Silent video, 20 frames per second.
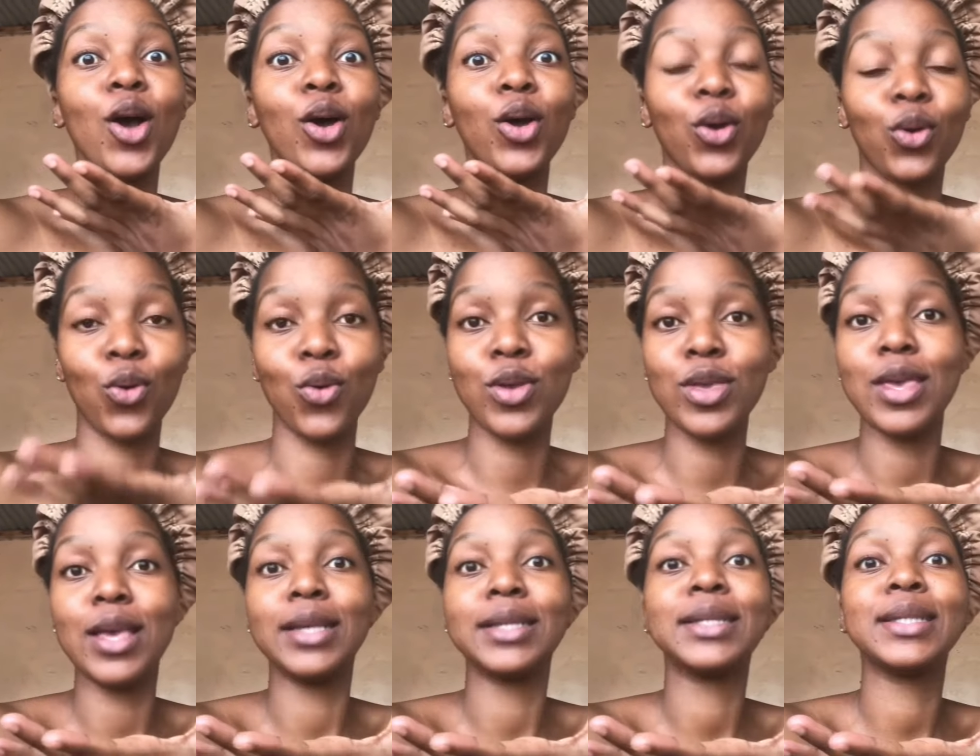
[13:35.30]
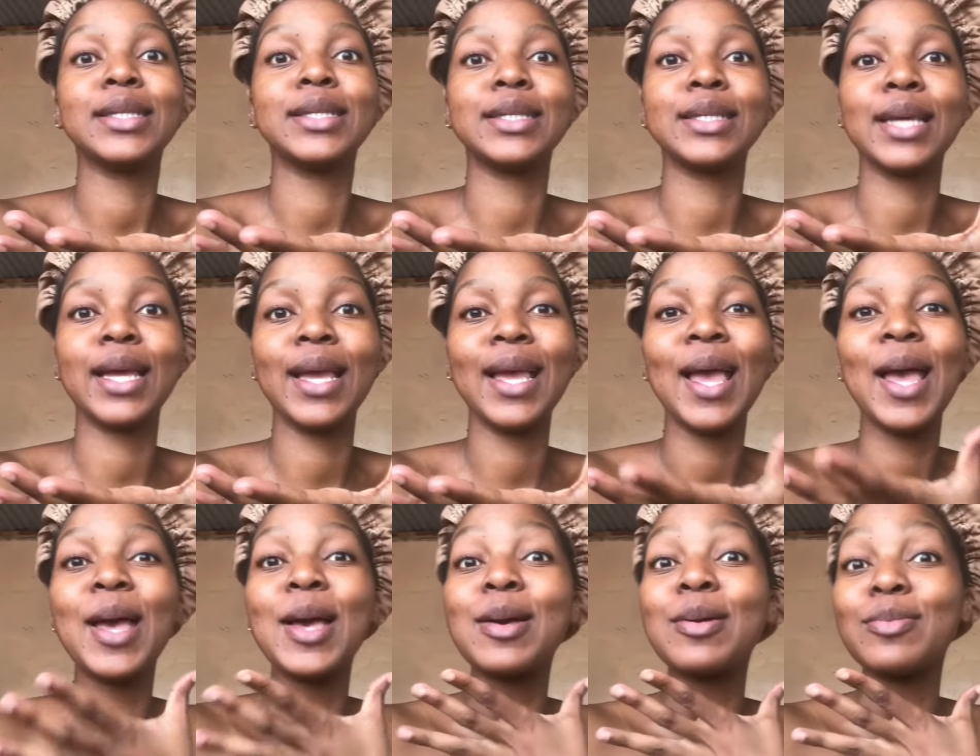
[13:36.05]
wrong yesterday,
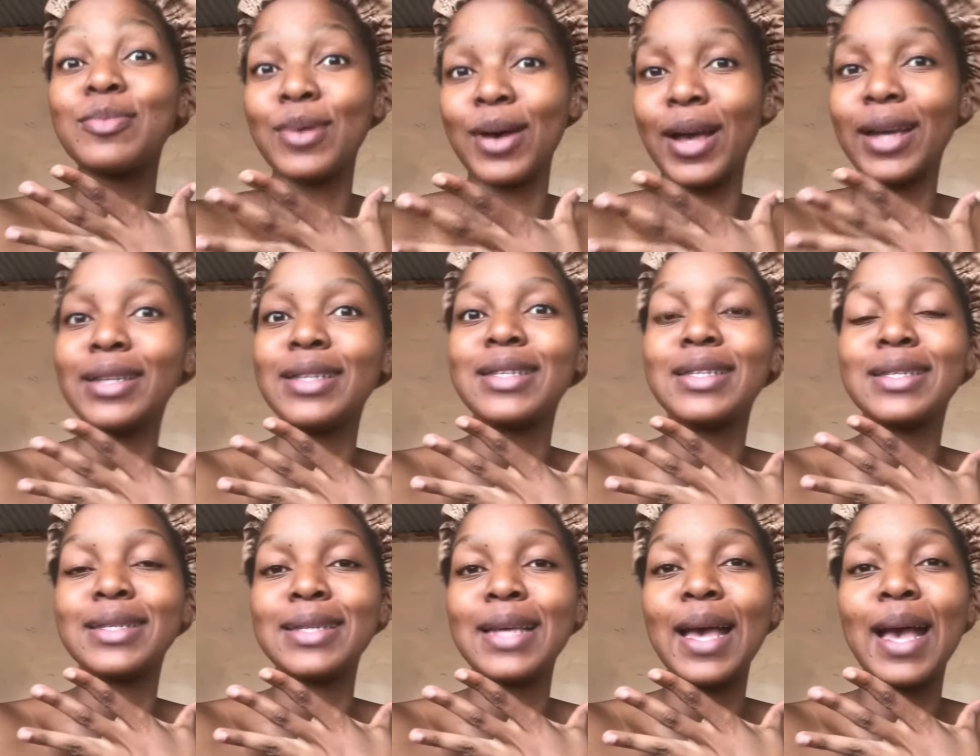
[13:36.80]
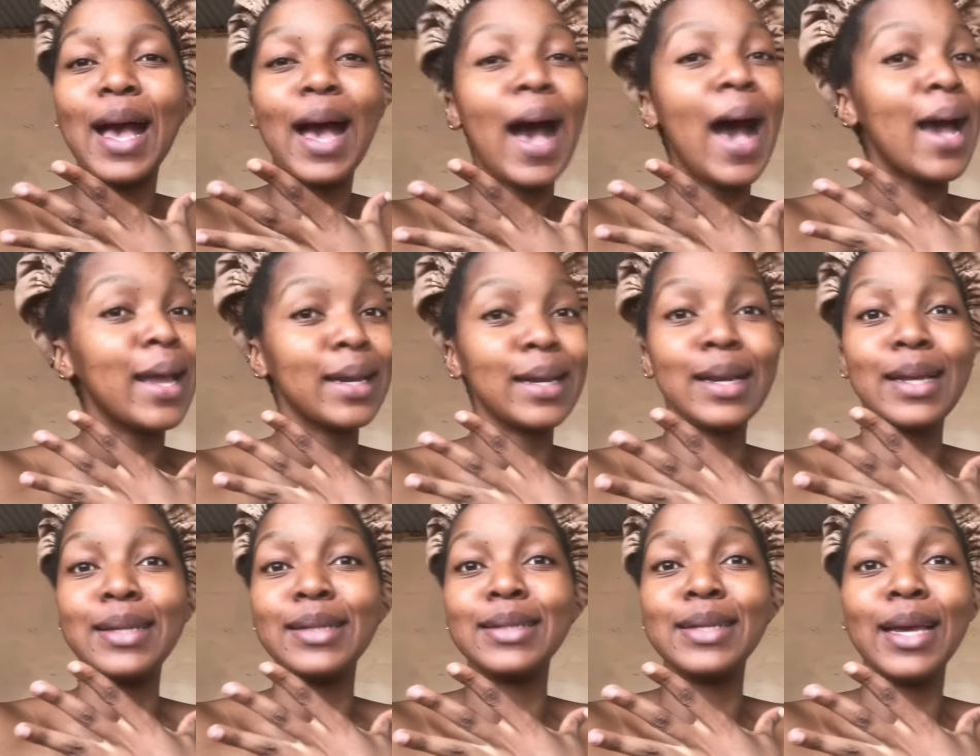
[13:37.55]
but other
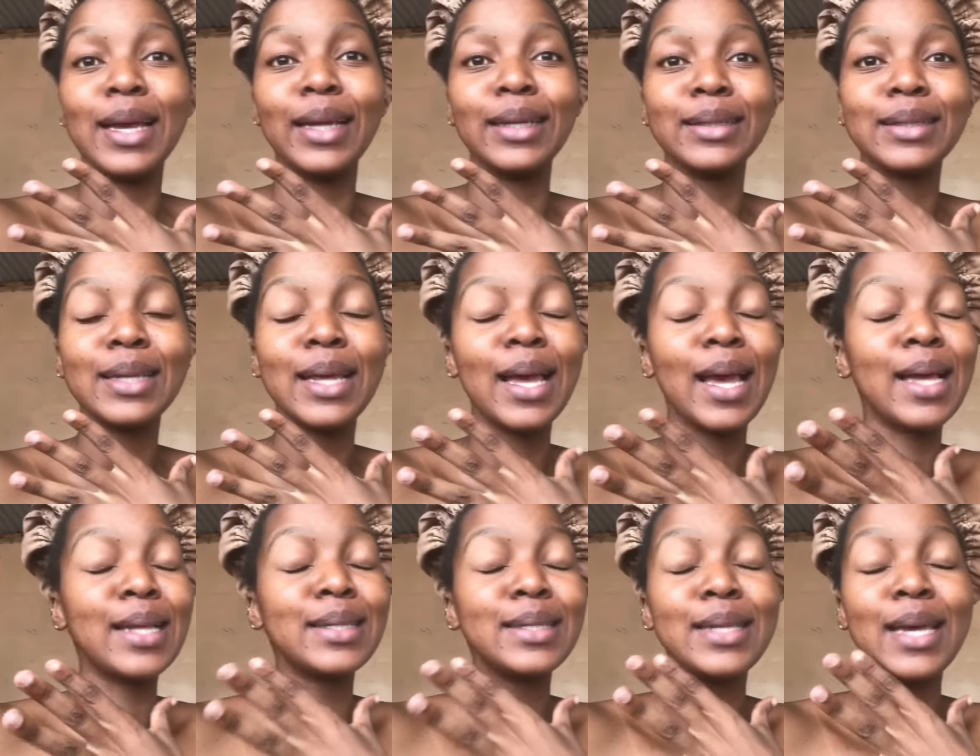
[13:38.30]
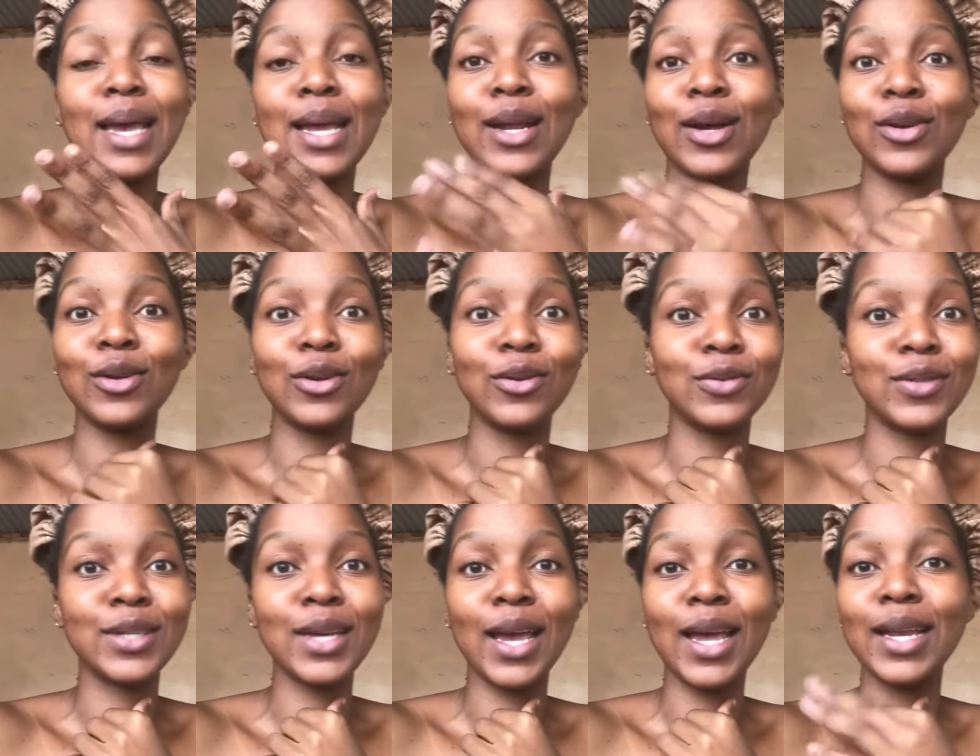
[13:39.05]
than that, 10 out of
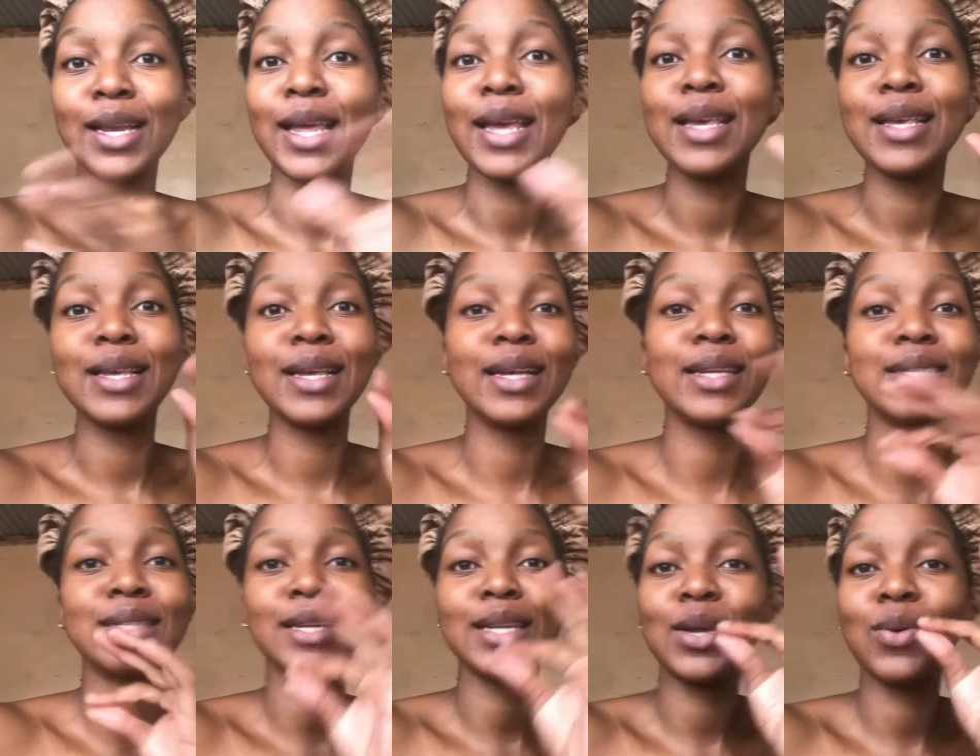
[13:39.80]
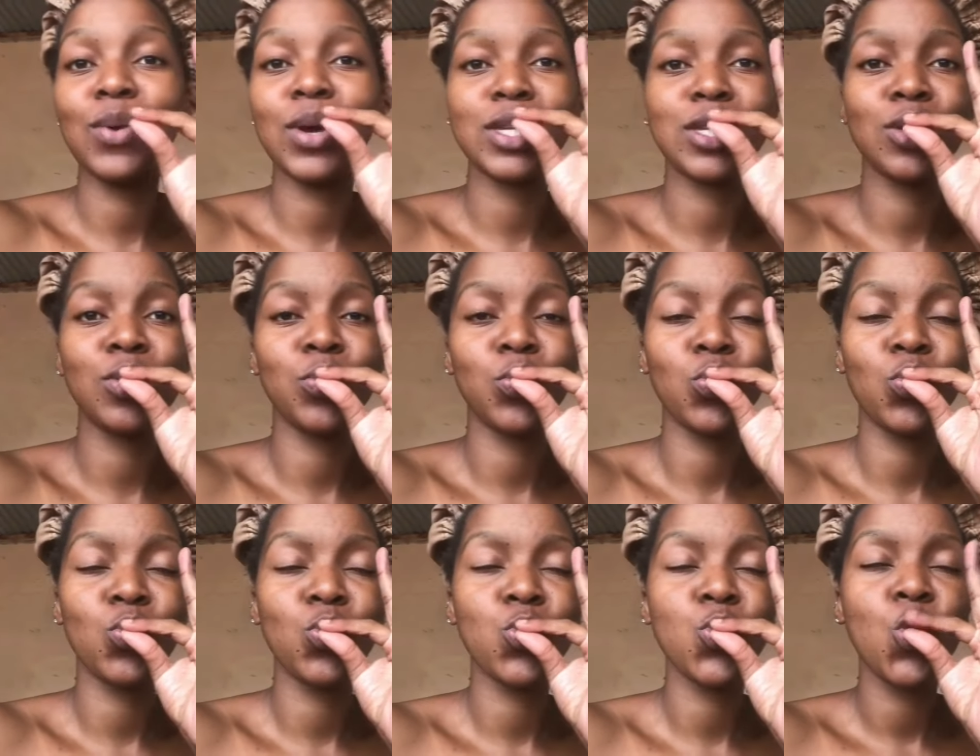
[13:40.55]
10. Yesterday was
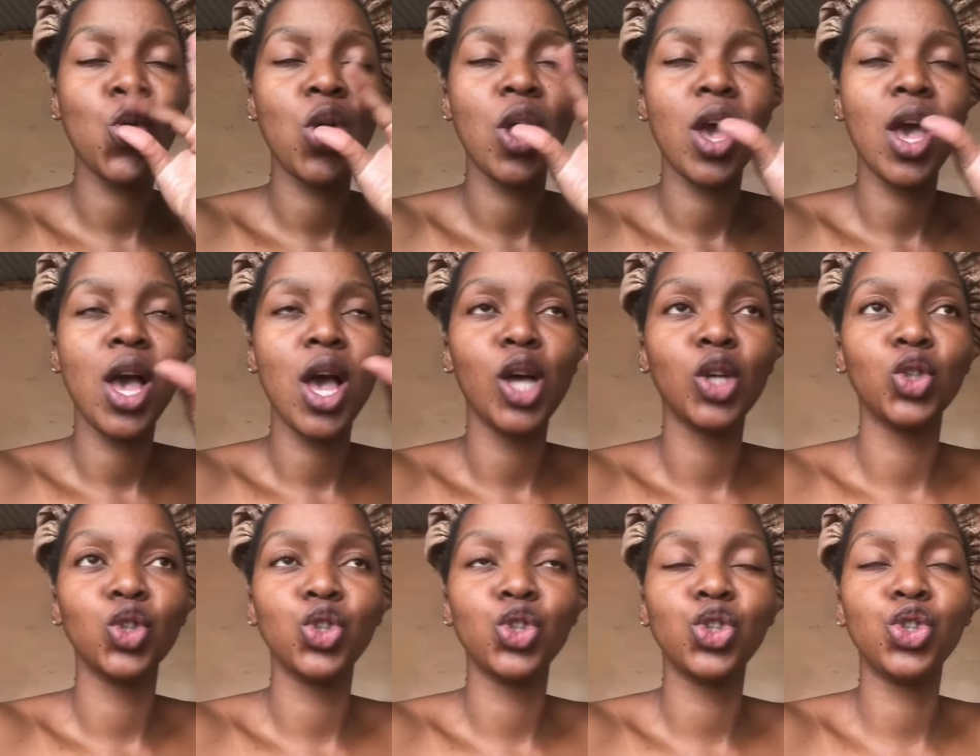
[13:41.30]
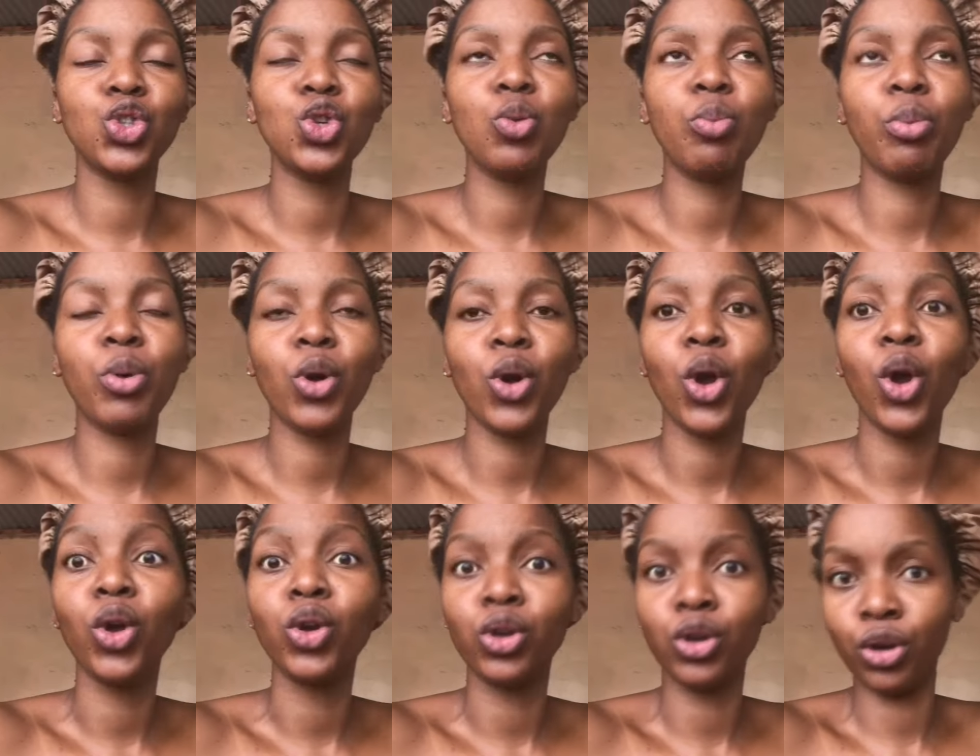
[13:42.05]
super
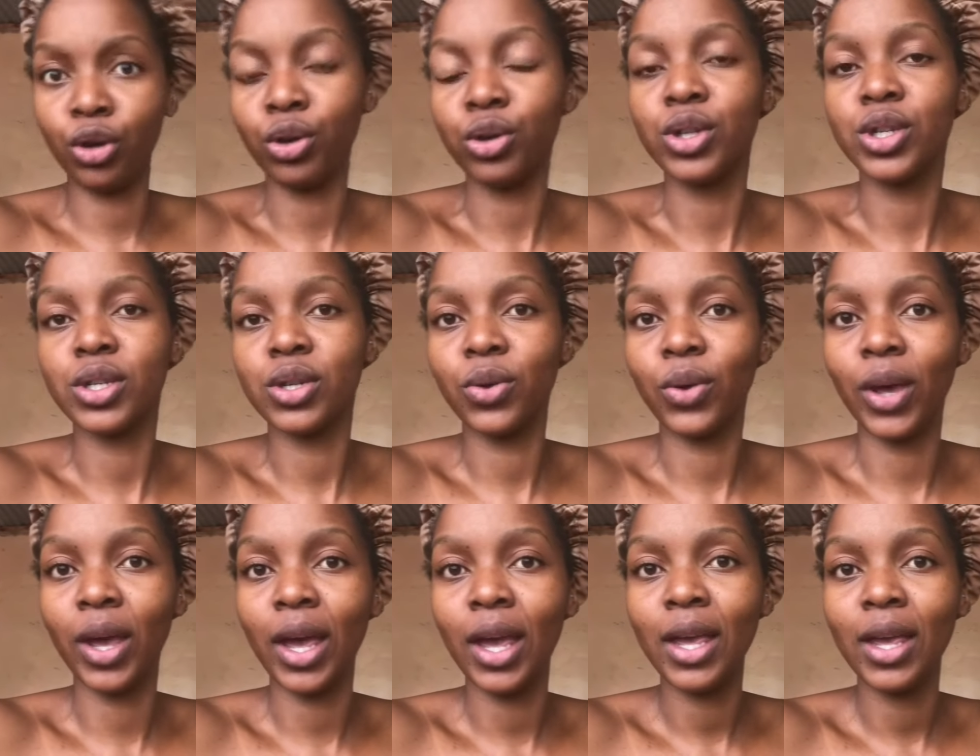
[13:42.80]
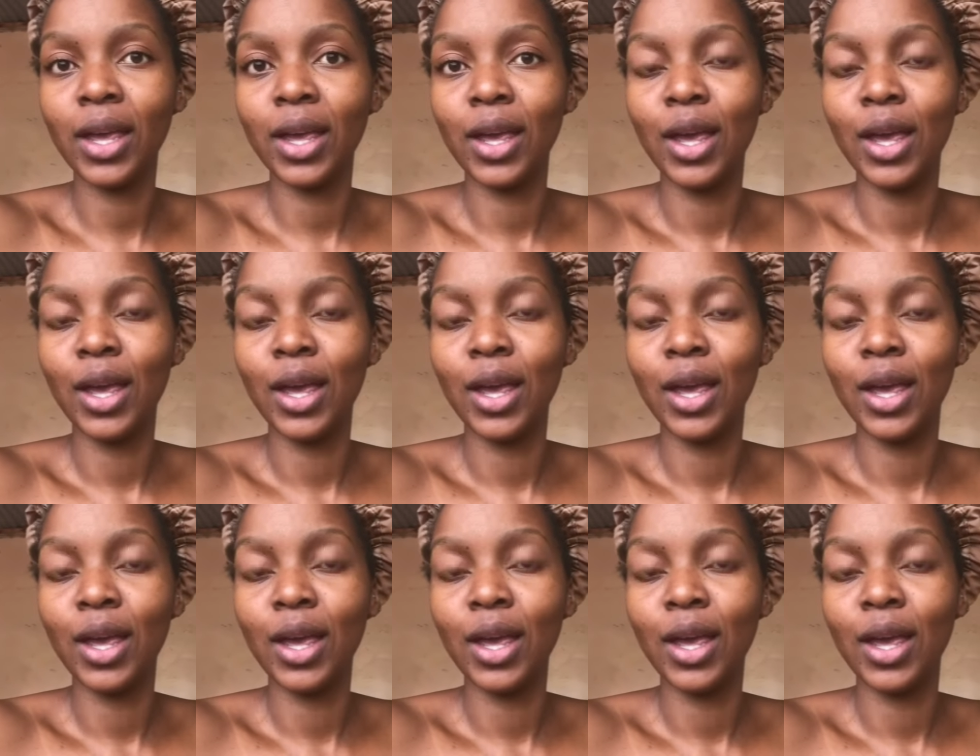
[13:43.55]
good, okay?